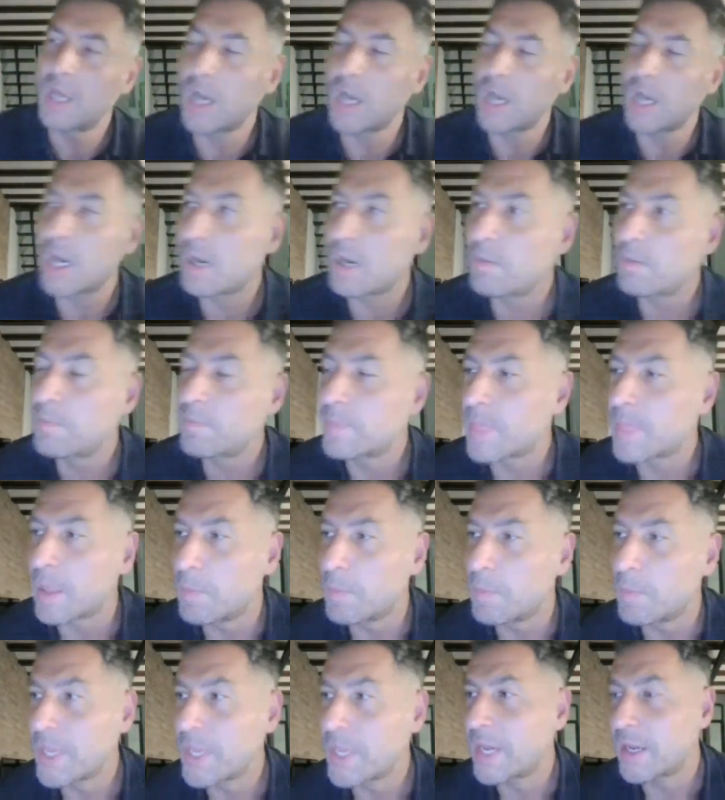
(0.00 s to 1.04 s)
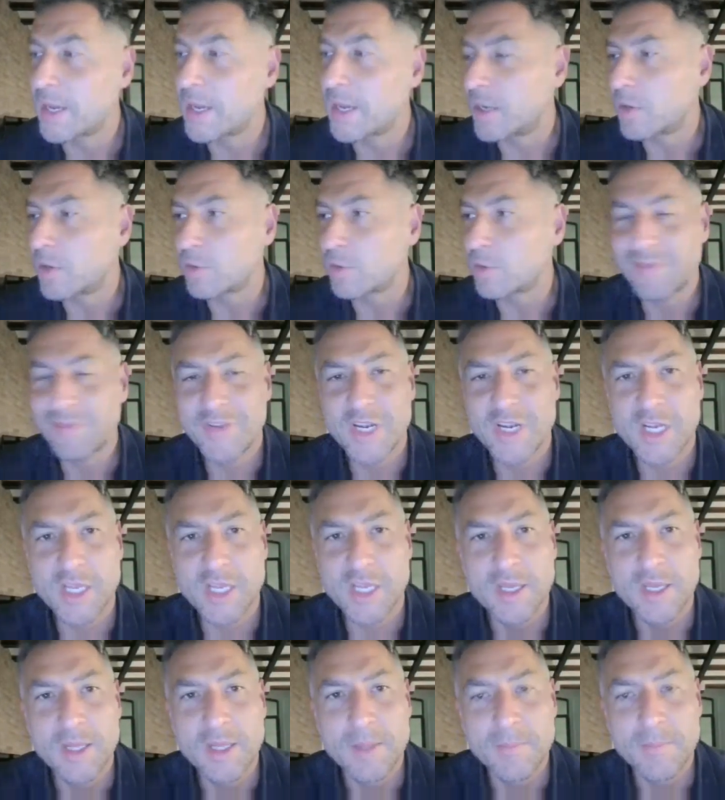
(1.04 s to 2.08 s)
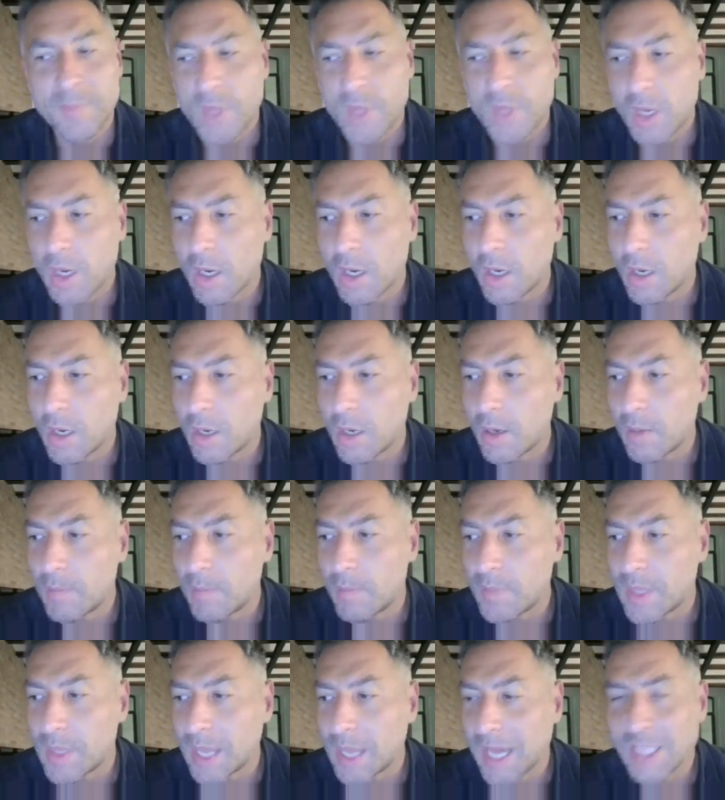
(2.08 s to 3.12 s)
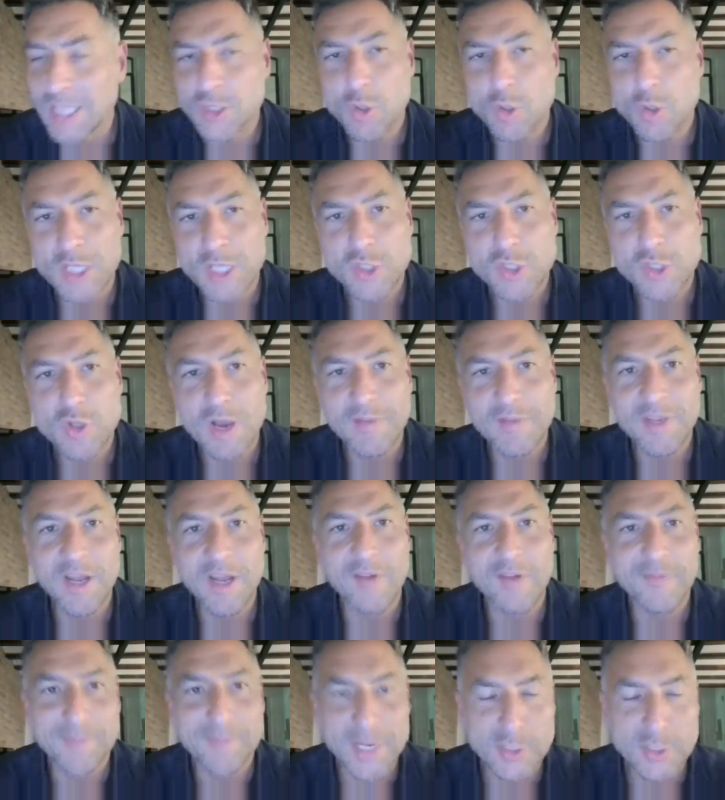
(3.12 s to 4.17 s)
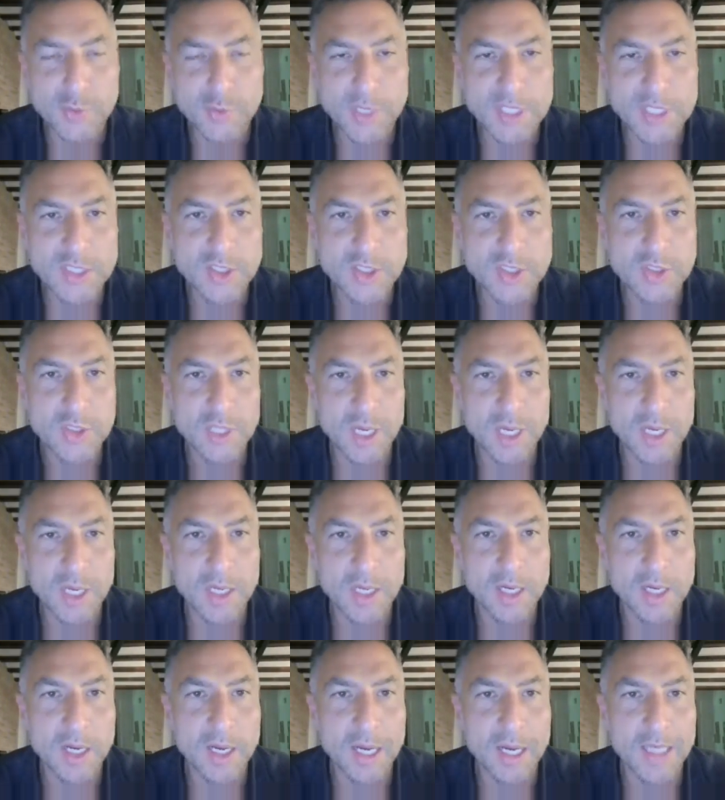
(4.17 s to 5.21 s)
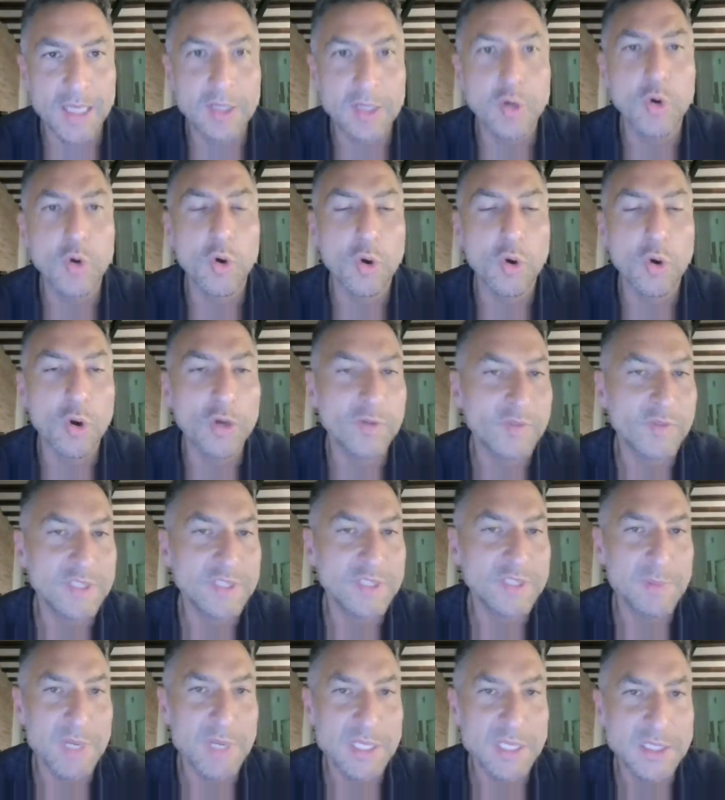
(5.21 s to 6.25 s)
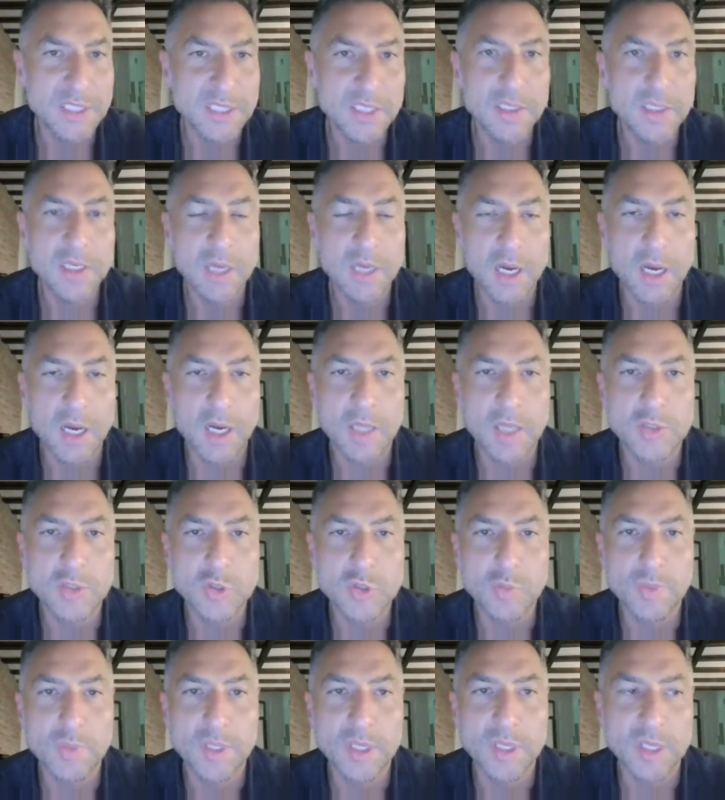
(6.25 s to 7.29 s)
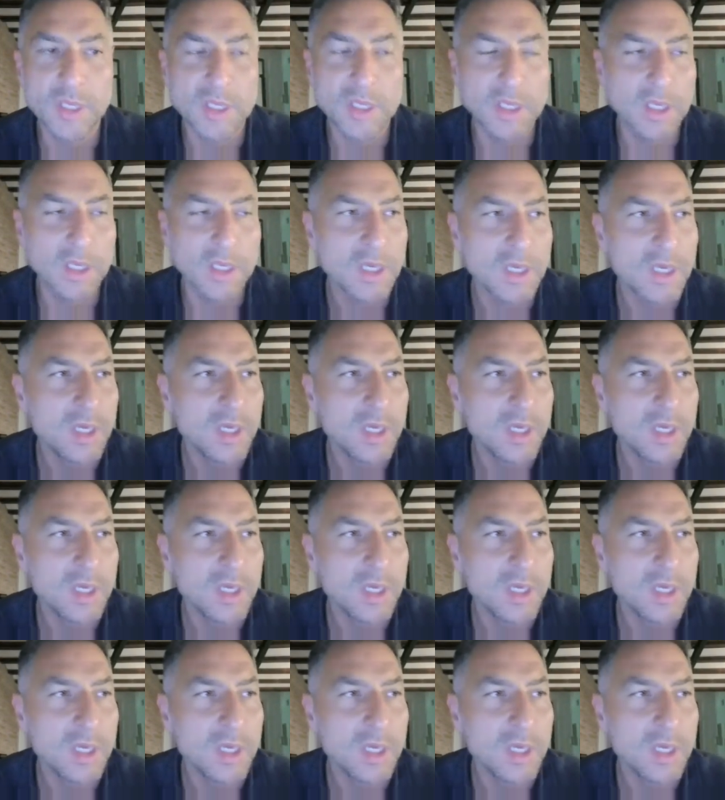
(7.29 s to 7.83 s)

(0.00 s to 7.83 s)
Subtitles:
But no, definitely. As long as you have enough metrics and cohort visibility to